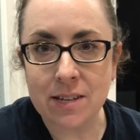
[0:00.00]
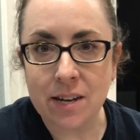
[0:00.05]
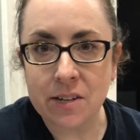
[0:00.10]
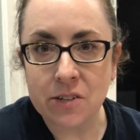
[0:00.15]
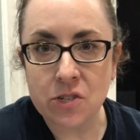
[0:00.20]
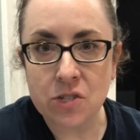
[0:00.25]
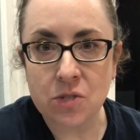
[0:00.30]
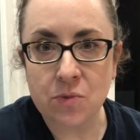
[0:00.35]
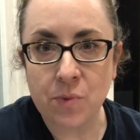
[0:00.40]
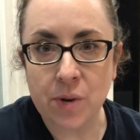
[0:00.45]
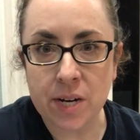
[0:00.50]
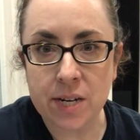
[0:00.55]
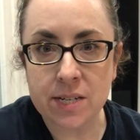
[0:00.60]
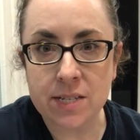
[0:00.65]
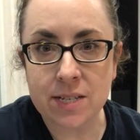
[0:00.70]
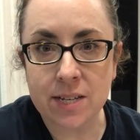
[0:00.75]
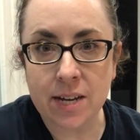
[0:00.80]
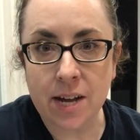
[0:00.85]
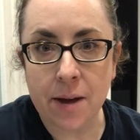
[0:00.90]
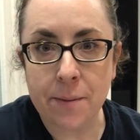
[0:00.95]
I just wanted
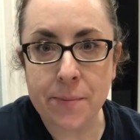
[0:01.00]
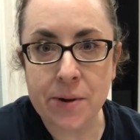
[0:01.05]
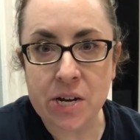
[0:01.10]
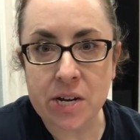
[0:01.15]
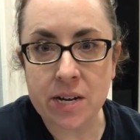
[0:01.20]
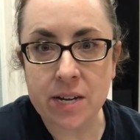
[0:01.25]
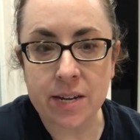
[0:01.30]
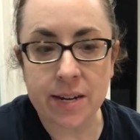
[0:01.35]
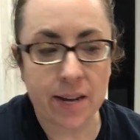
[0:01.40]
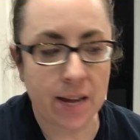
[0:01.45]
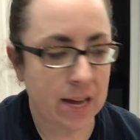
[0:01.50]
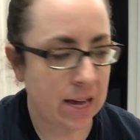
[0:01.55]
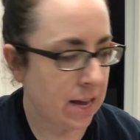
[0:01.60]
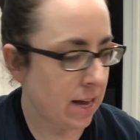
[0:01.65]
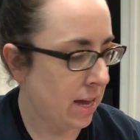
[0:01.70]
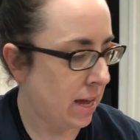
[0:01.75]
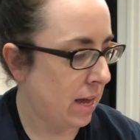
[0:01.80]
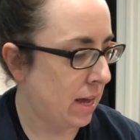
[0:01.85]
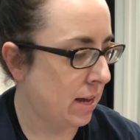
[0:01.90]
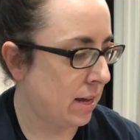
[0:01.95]
to come on
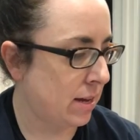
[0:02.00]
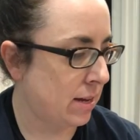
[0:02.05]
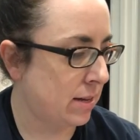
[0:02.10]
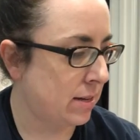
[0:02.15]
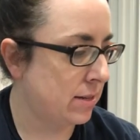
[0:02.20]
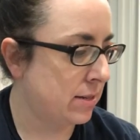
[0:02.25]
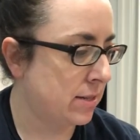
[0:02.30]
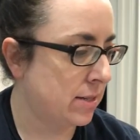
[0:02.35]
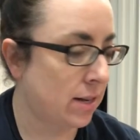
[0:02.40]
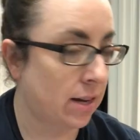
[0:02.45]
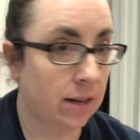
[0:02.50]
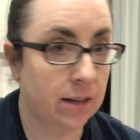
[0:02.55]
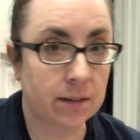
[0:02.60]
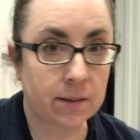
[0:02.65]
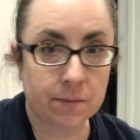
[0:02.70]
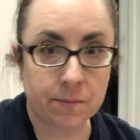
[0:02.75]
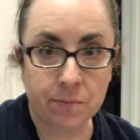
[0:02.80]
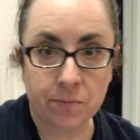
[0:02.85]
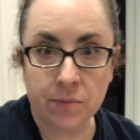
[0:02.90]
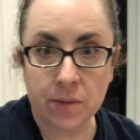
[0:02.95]
and
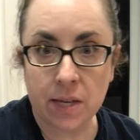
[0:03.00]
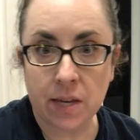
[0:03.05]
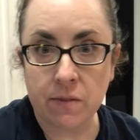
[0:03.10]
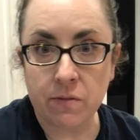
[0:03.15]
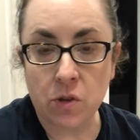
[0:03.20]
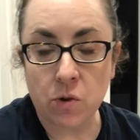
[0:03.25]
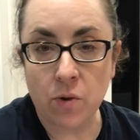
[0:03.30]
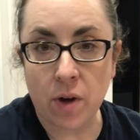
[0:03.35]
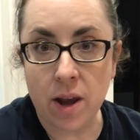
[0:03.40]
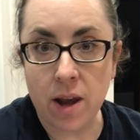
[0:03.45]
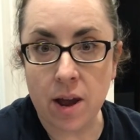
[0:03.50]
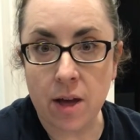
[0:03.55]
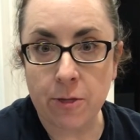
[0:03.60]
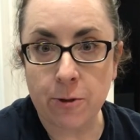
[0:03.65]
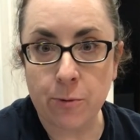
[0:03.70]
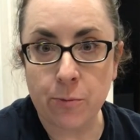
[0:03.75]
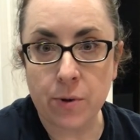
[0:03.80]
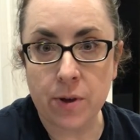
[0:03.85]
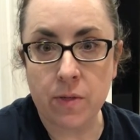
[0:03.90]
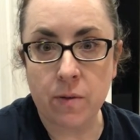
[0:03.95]
give you another
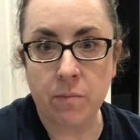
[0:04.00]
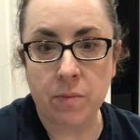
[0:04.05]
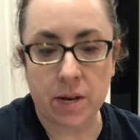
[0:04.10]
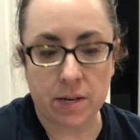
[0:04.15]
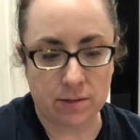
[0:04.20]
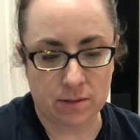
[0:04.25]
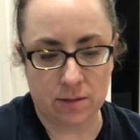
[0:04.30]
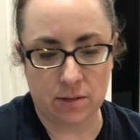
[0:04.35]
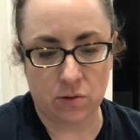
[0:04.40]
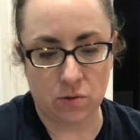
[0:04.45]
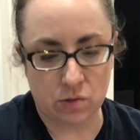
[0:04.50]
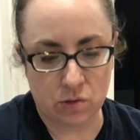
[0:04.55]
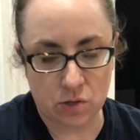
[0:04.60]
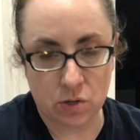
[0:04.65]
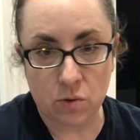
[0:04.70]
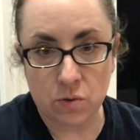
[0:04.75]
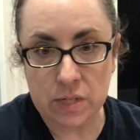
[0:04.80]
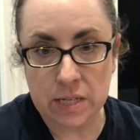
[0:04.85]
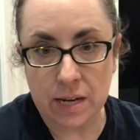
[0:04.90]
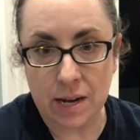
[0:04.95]
rhythm lesson.
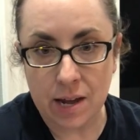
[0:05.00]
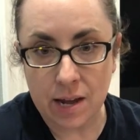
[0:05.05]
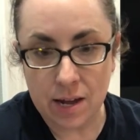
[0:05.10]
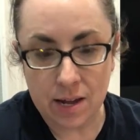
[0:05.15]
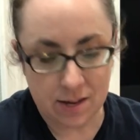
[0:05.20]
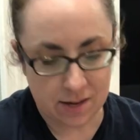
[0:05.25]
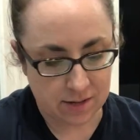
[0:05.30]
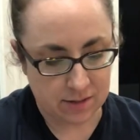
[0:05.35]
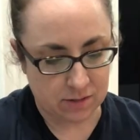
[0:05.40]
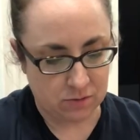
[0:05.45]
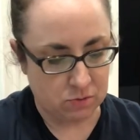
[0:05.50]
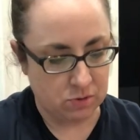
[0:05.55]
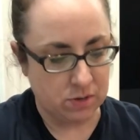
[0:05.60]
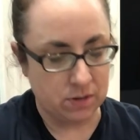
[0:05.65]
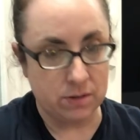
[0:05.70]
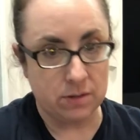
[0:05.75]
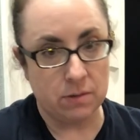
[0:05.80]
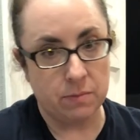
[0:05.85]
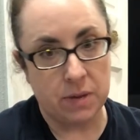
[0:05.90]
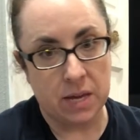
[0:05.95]
So today is going
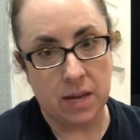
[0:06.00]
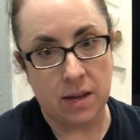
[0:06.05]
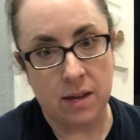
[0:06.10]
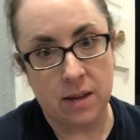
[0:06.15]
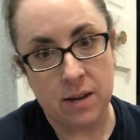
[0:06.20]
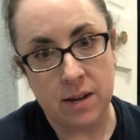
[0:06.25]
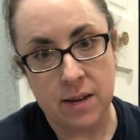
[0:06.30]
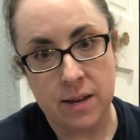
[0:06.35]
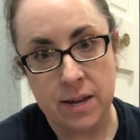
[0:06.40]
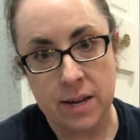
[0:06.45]
to be